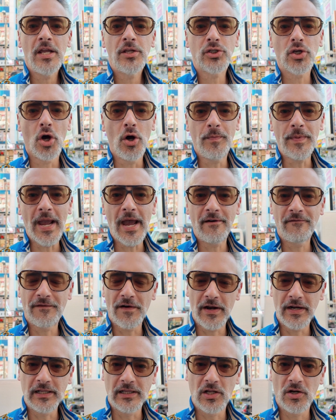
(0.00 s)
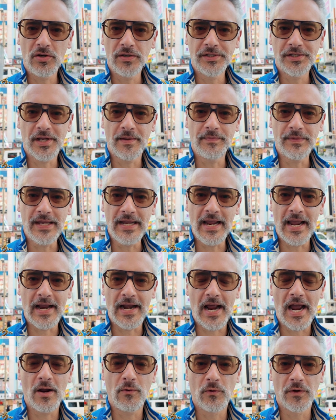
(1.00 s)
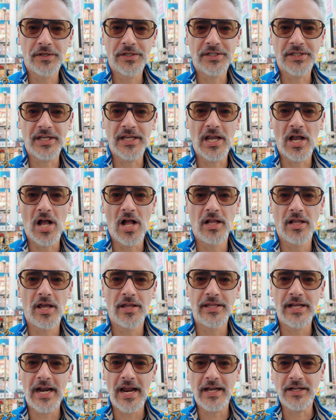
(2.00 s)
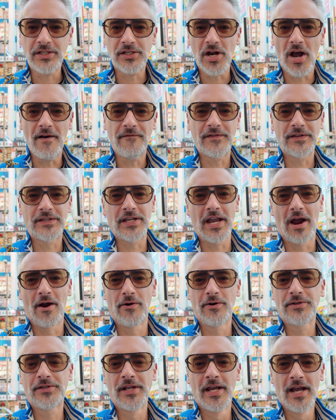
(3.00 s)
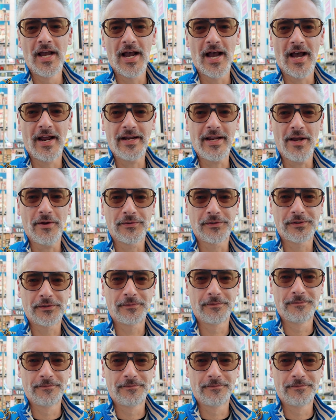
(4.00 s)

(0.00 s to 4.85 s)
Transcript: So hope you had fun and learned something, and I will see y'all on the next office hours. Adios.